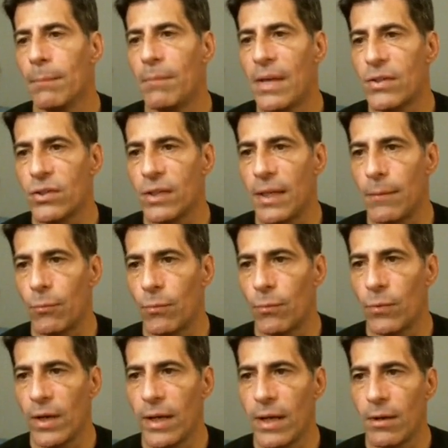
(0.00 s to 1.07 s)
Basically,
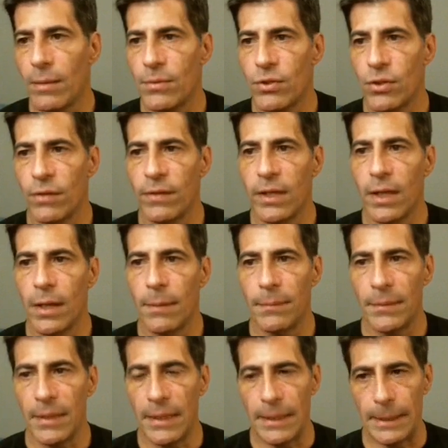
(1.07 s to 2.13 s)
right now I'm serving up
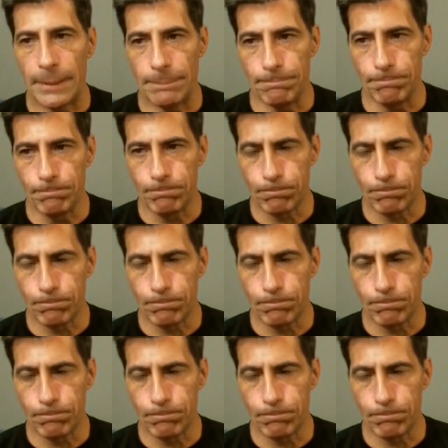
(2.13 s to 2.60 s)
um,